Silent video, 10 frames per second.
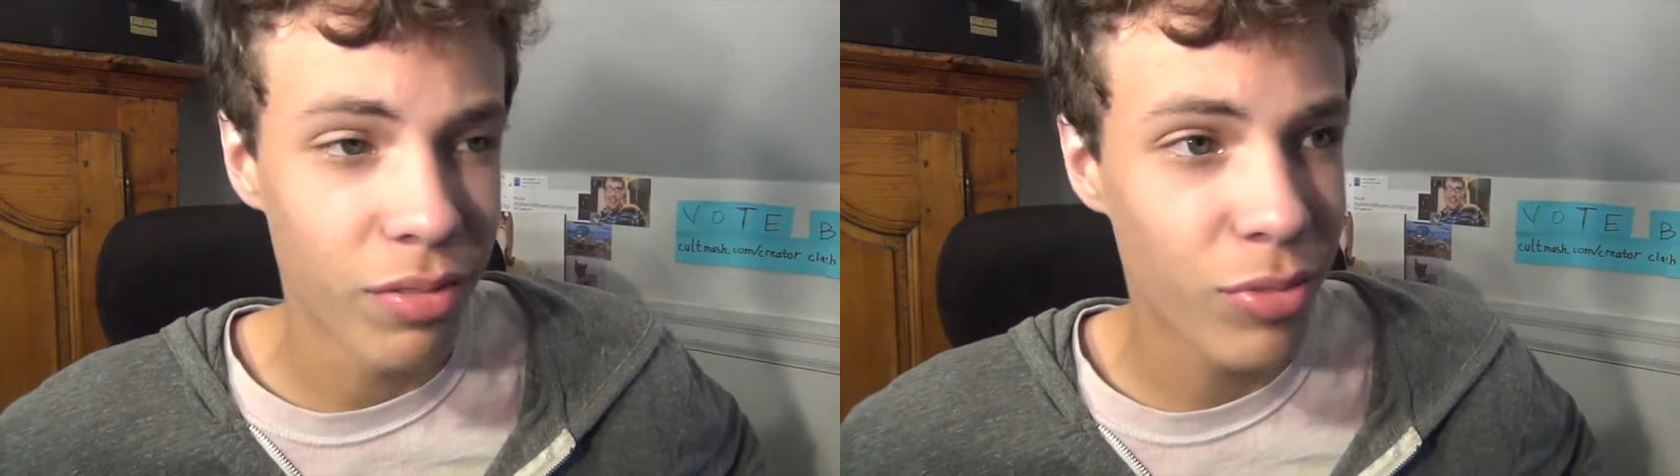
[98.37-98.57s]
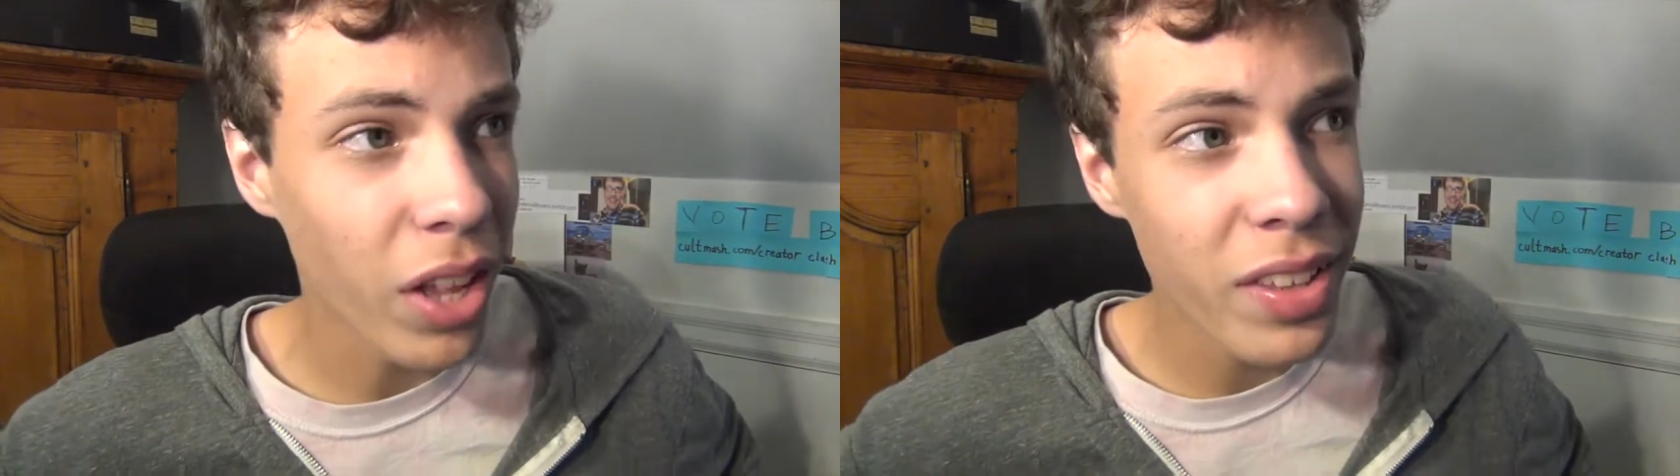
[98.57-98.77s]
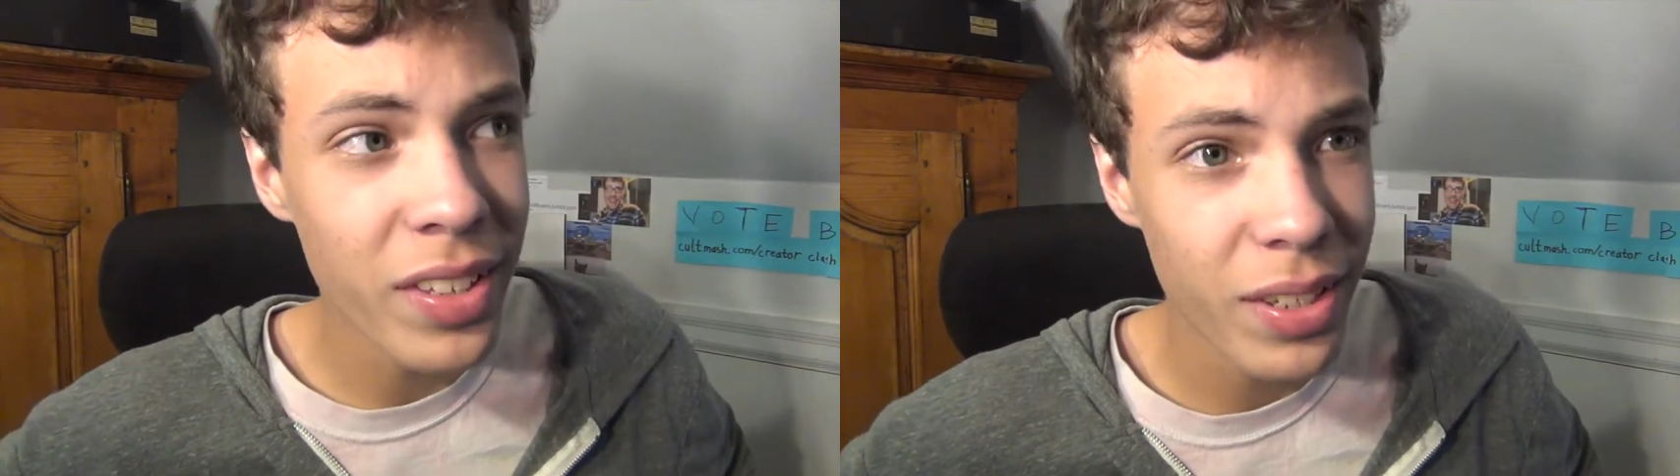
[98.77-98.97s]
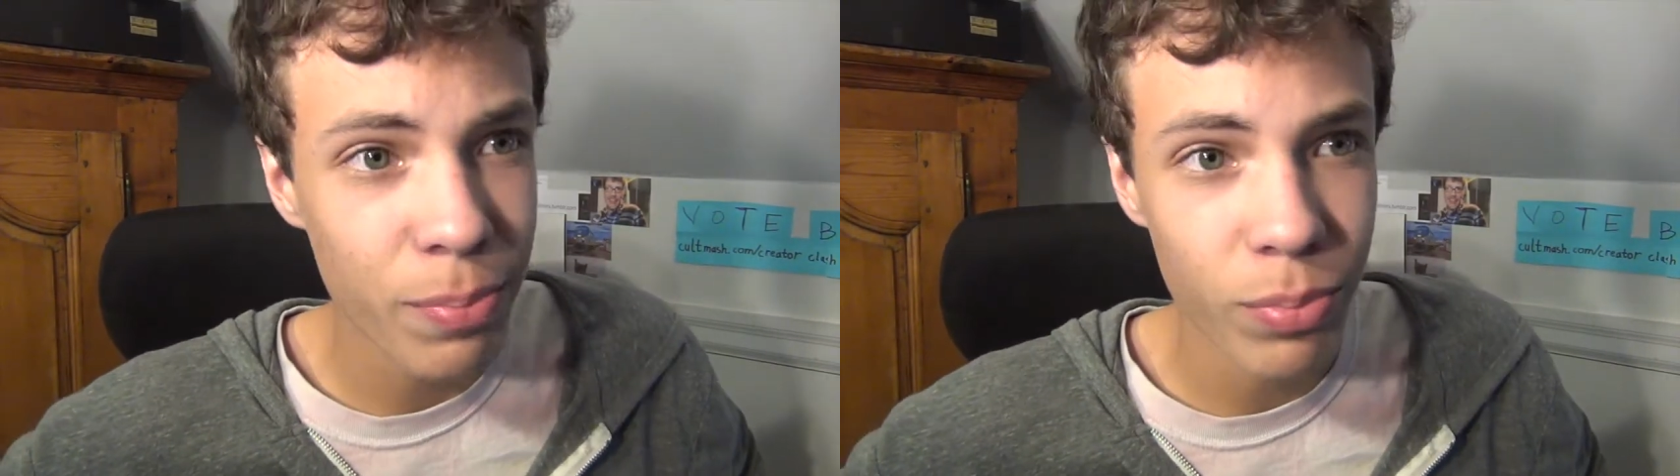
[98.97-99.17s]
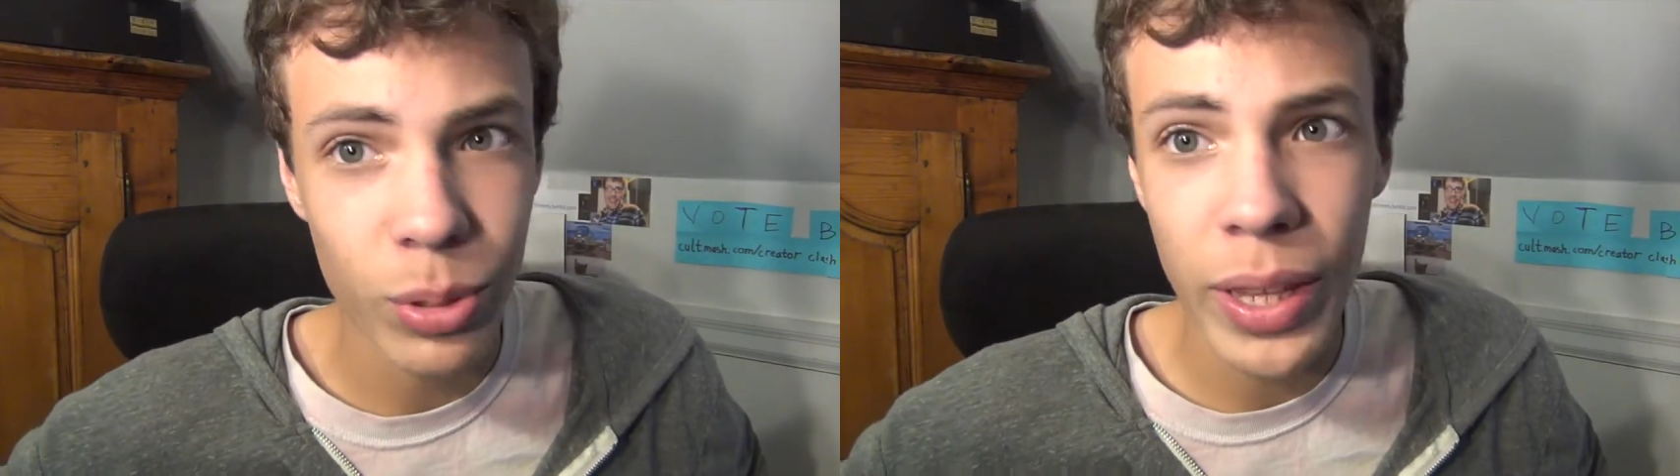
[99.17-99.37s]
doesn't
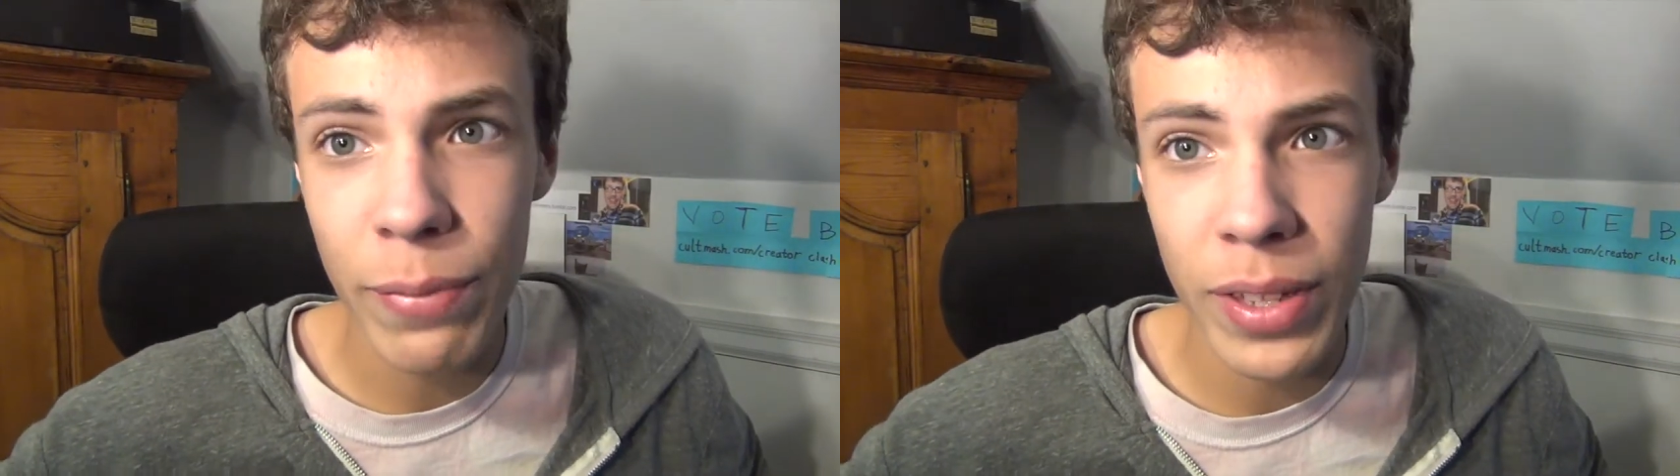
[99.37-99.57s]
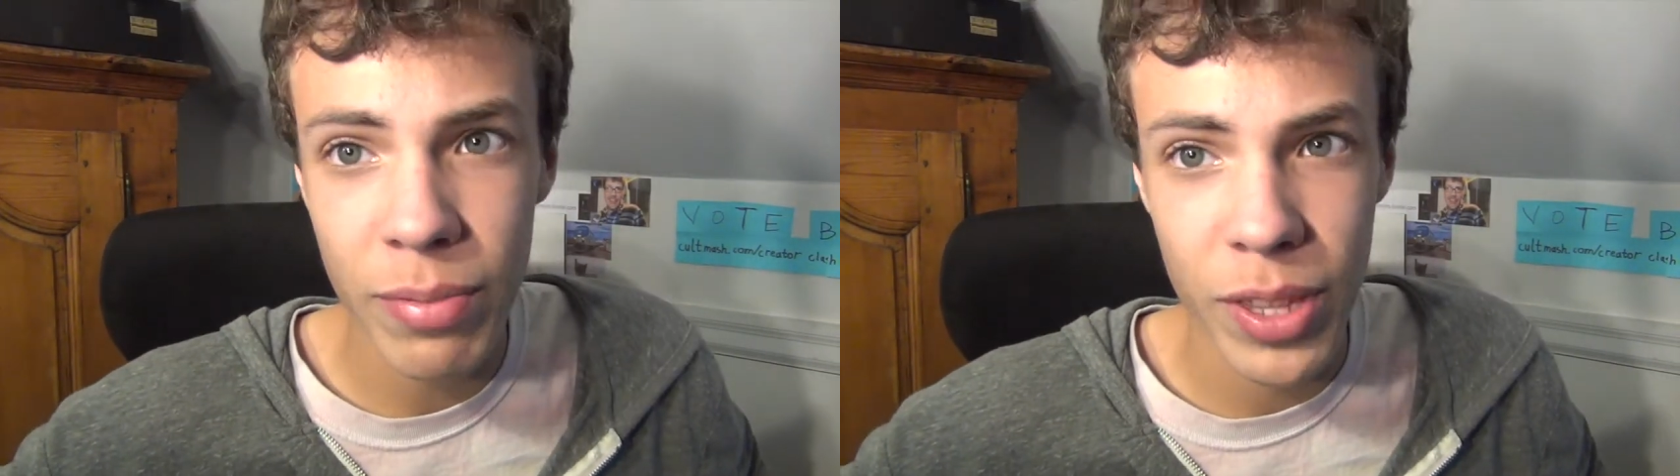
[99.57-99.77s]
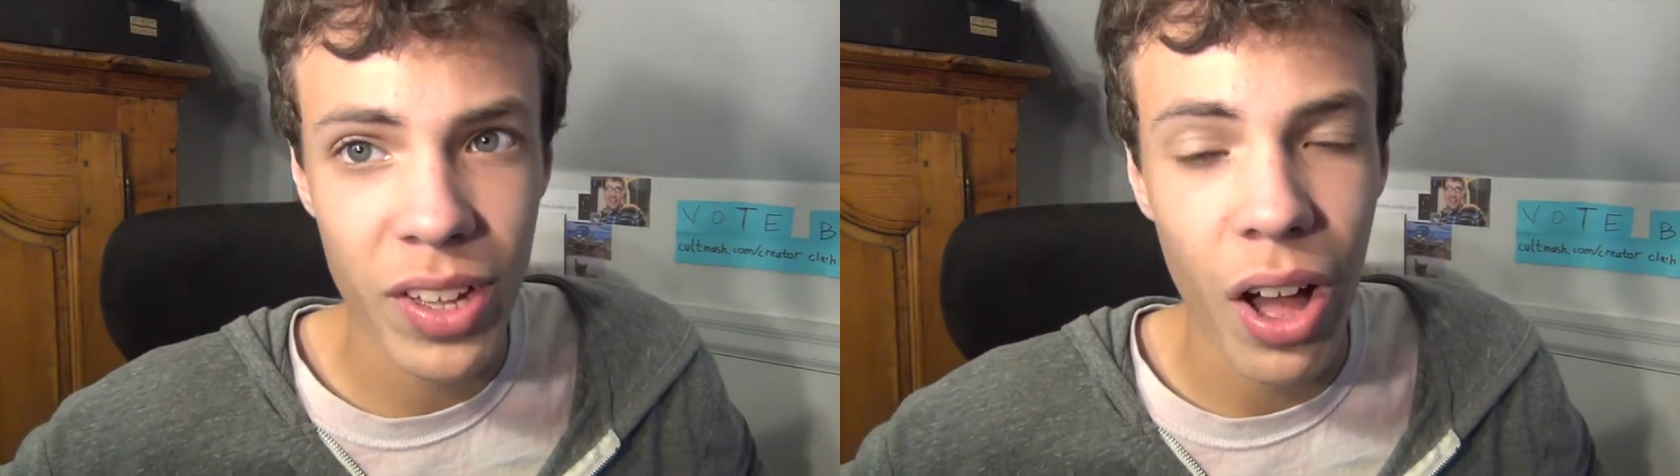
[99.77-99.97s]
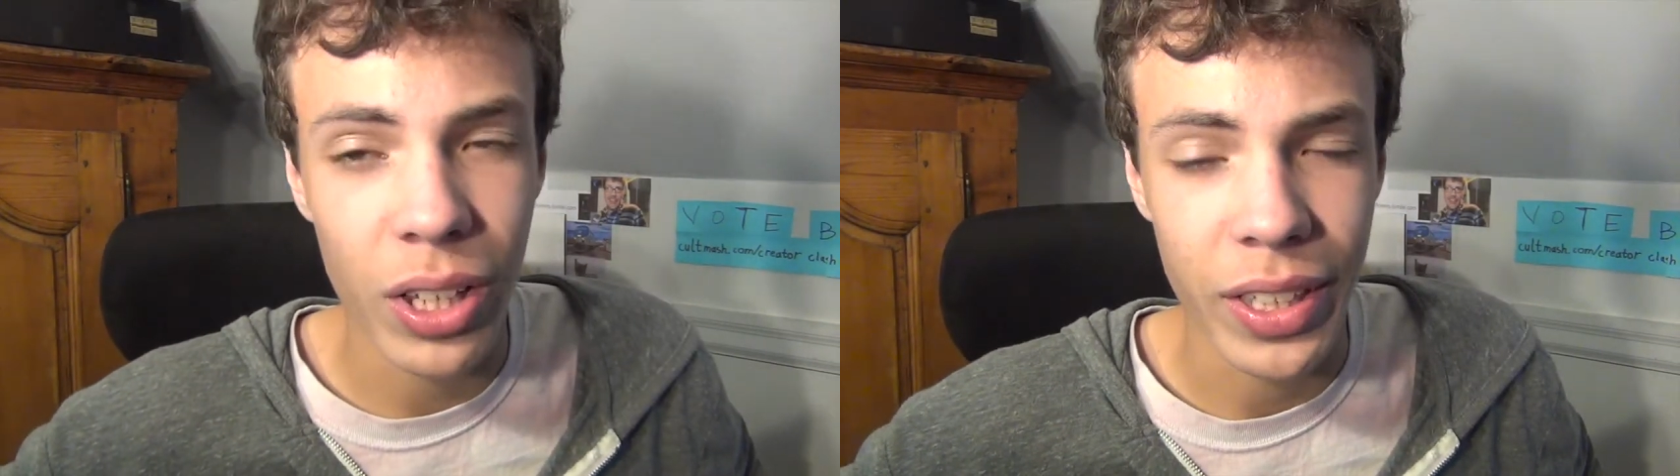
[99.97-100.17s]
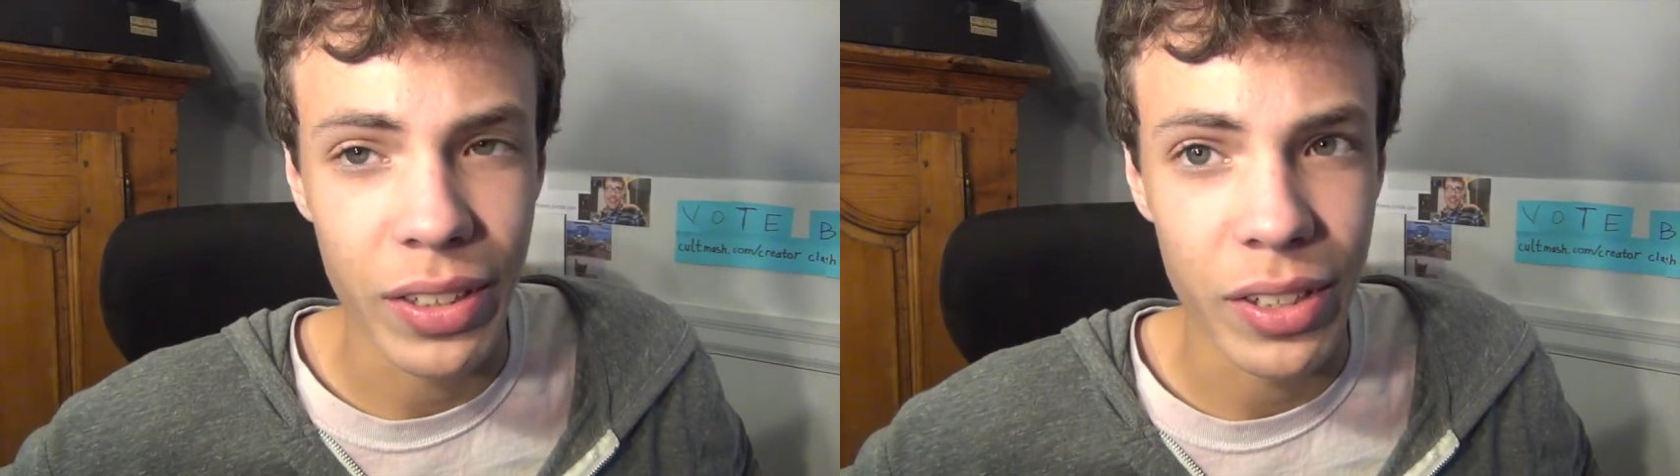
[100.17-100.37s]
live in Scotland.